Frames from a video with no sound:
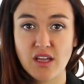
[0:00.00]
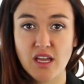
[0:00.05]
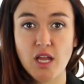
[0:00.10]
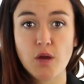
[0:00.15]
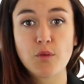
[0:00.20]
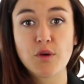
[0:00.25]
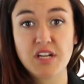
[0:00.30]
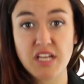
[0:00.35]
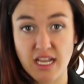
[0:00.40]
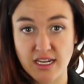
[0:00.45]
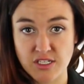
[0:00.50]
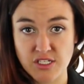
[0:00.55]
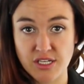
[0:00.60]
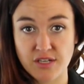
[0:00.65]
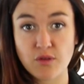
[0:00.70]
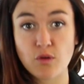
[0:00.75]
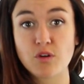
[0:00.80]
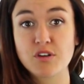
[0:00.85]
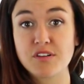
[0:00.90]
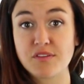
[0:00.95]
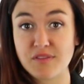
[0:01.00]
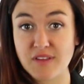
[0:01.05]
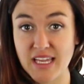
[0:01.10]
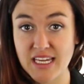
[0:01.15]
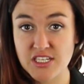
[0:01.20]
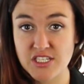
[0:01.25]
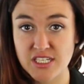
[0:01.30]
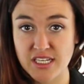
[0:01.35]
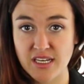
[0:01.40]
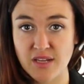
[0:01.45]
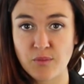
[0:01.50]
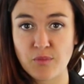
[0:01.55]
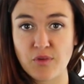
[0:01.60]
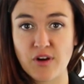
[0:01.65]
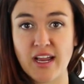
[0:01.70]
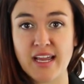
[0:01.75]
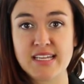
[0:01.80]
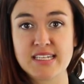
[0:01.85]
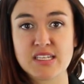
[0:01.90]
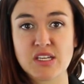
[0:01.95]
A reduction or deflation in
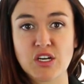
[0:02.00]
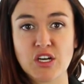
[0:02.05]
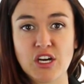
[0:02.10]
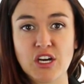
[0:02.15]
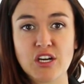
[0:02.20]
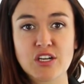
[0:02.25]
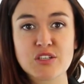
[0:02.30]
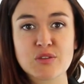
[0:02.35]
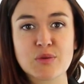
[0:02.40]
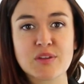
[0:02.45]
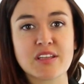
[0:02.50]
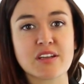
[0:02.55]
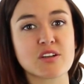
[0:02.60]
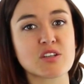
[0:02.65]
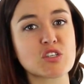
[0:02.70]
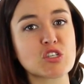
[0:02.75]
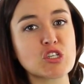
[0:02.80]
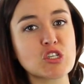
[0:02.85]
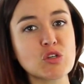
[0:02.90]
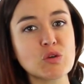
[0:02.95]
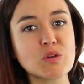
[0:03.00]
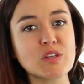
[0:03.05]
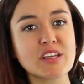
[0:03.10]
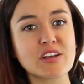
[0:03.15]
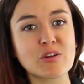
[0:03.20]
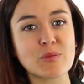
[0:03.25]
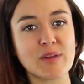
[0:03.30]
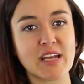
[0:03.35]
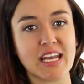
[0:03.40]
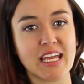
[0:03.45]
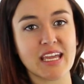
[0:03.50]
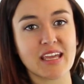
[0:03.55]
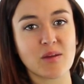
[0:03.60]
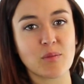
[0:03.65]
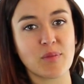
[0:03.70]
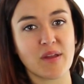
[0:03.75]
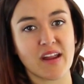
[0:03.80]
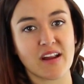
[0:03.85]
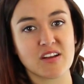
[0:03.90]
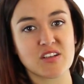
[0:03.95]
price occurs when there is too little money
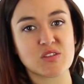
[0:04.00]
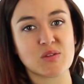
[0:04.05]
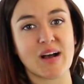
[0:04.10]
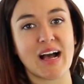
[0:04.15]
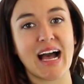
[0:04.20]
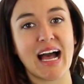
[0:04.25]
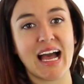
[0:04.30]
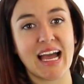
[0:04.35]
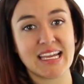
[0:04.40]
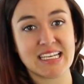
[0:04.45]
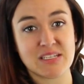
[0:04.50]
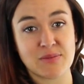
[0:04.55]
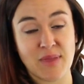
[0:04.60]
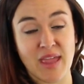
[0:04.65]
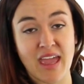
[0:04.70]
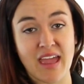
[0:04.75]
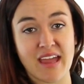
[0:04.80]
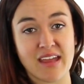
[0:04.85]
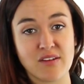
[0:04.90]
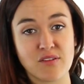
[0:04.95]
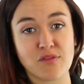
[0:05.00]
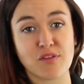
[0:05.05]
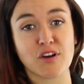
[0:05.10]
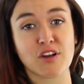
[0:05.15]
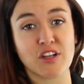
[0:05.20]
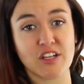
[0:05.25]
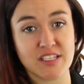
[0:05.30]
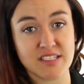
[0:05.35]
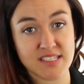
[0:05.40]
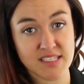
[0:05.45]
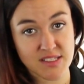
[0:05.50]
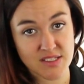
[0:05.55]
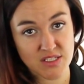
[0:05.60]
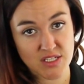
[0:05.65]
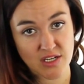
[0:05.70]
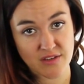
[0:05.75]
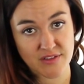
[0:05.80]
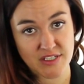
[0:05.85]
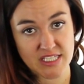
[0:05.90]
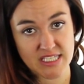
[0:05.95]
compared to a high demand for goods and
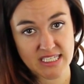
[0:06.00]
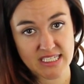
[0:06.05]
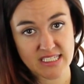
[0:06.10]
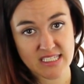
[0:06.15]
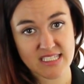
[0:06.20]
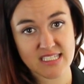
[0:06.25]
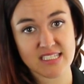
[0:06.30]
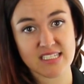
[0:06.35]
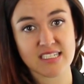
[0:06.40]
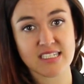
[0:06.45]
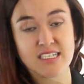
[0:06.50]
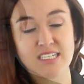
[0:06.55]
services.